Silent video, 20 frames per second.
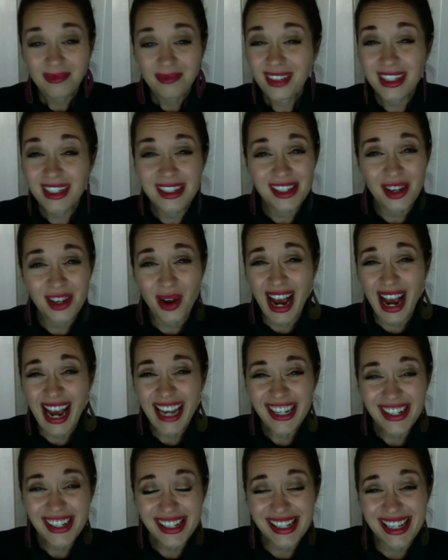So I
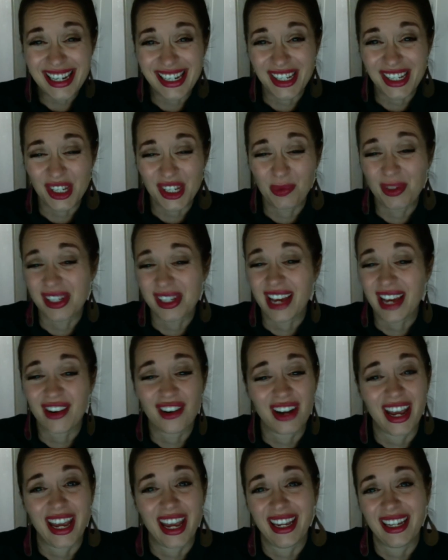just think Super
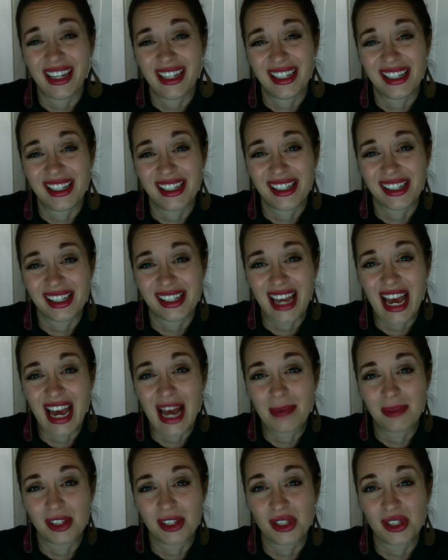Saturday is
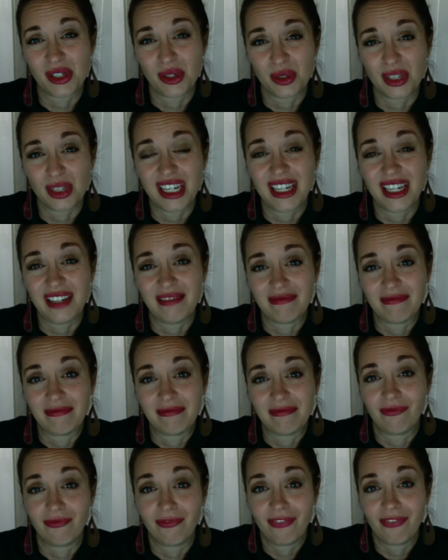absolutely
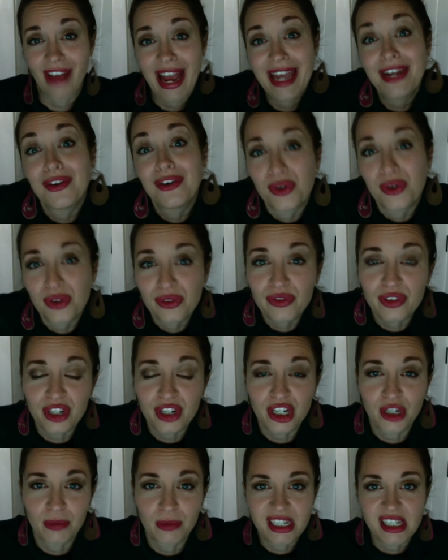vital for
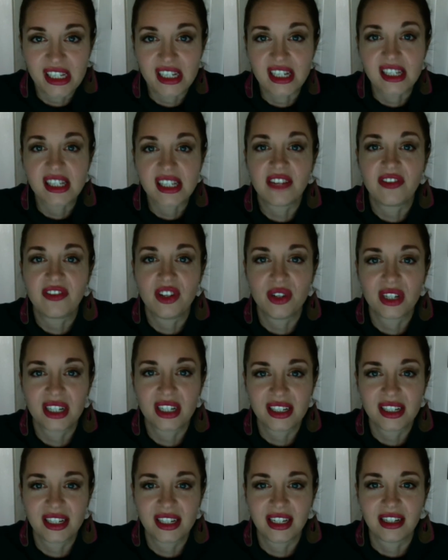your business if you can
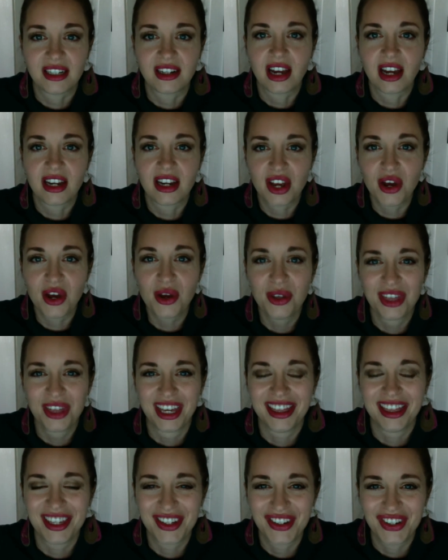attend. I know that
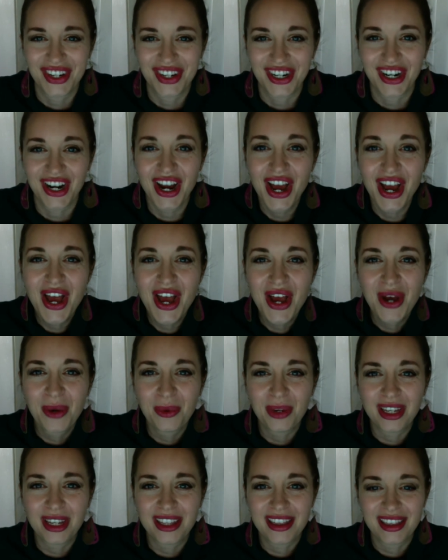this year
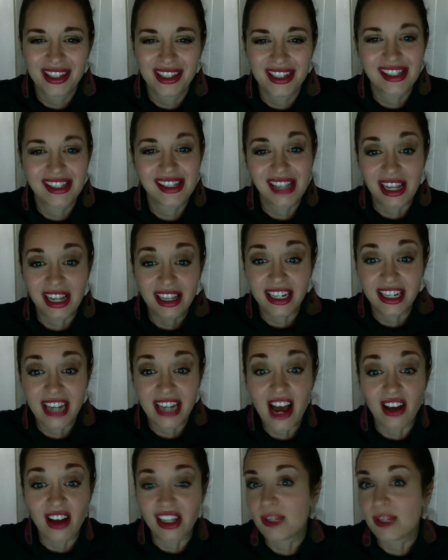with the selling
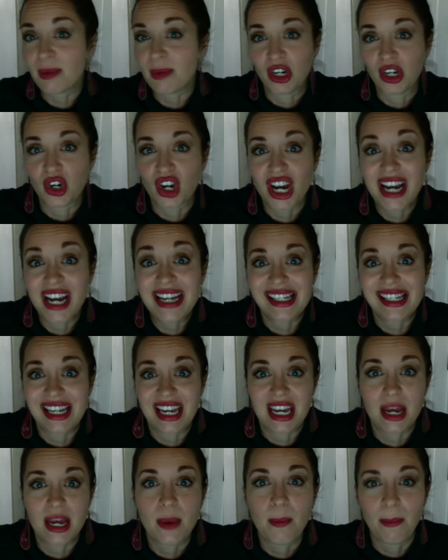out, it's been
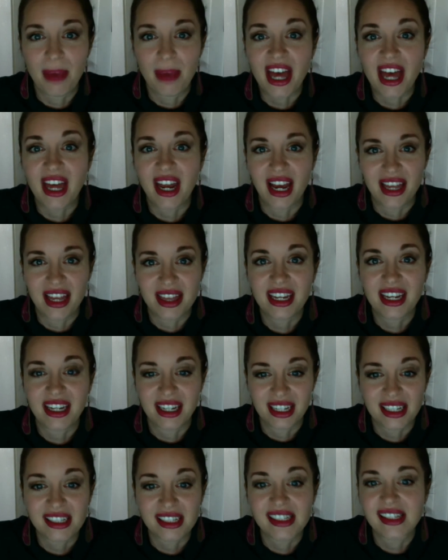crazy, but I think
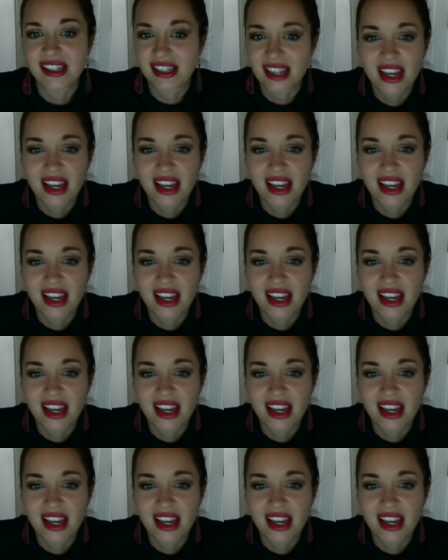it's,